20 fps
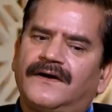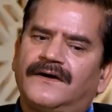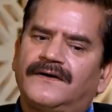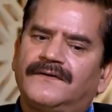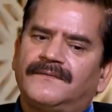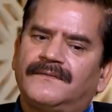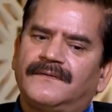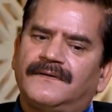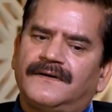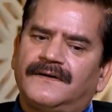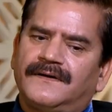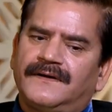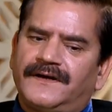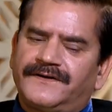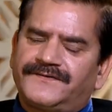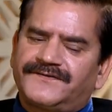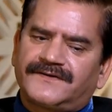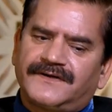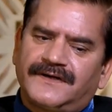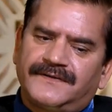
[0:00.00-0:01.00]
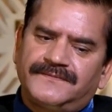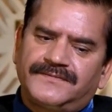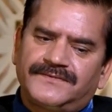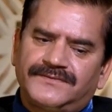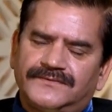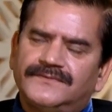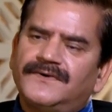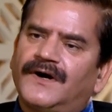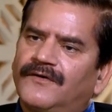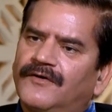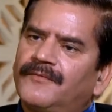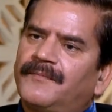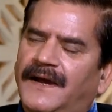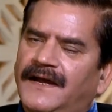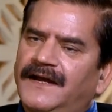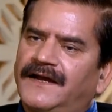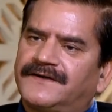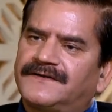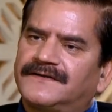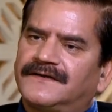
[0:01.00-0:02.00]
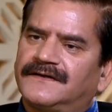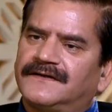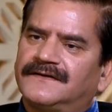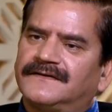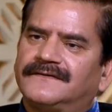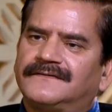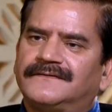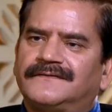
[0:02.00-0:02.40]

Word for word: uh, let's come to our bilateral